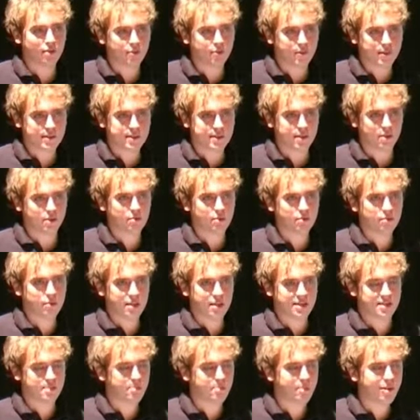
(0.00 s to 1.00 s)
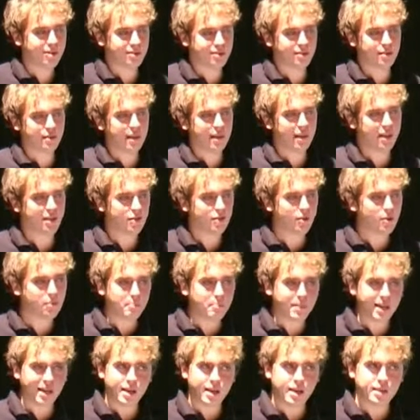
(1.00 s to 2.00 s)
Alfresco as a partner, it took
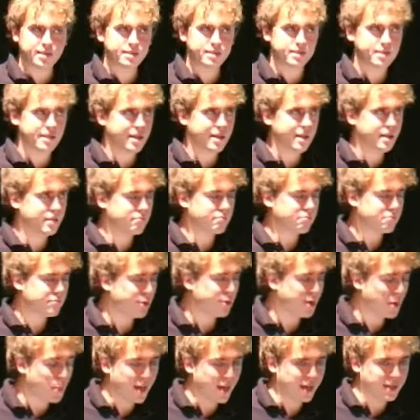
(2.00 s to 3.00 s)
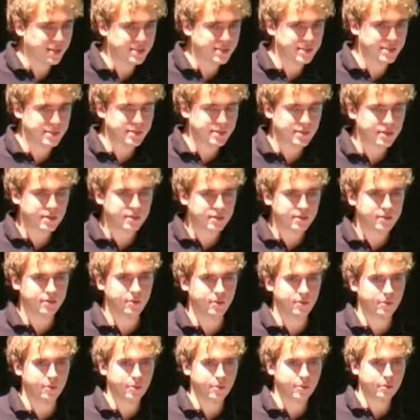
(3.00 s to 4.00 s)
me less than 3 weeks
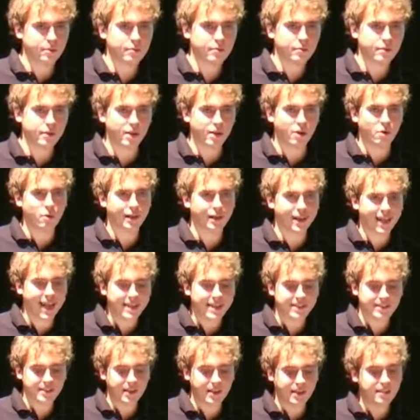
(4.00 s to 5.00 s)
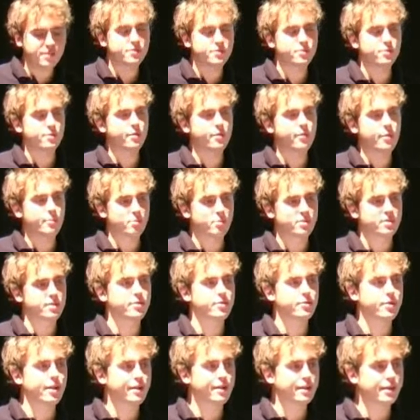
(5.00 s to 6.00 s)
to get into the
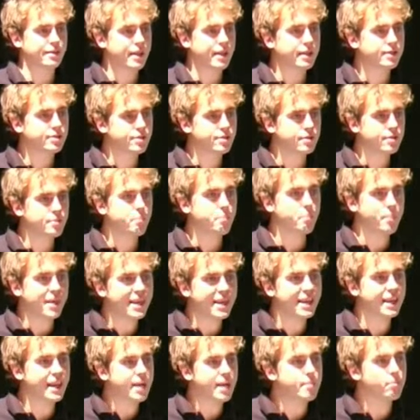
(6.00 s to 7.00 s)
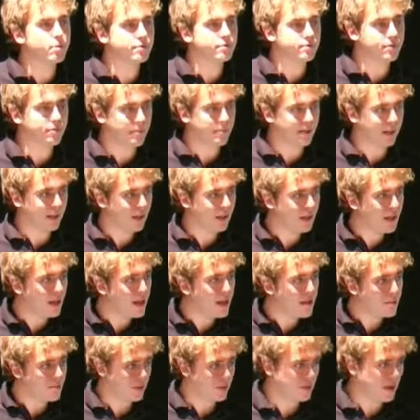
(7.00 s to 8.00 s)
repository architecture, being able to be
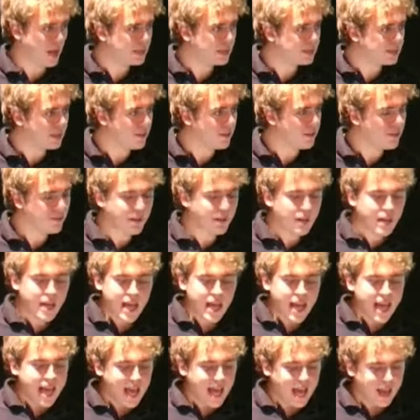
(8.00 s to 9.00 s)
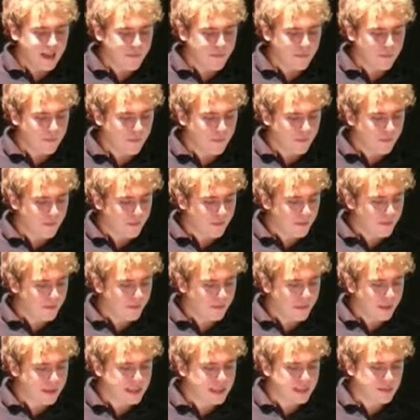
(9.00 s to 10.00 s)
productive, and
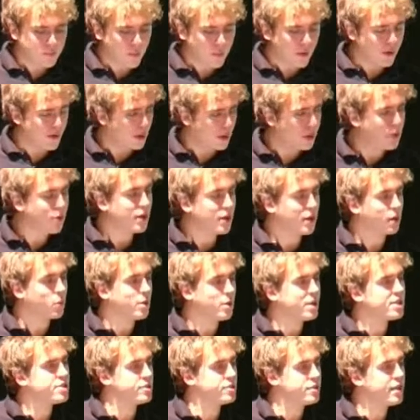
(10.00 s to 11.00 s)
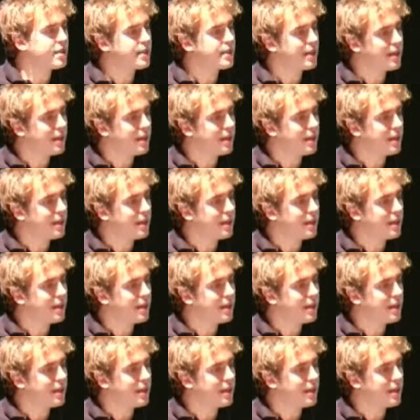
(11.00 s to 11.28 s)
that's a recurring question that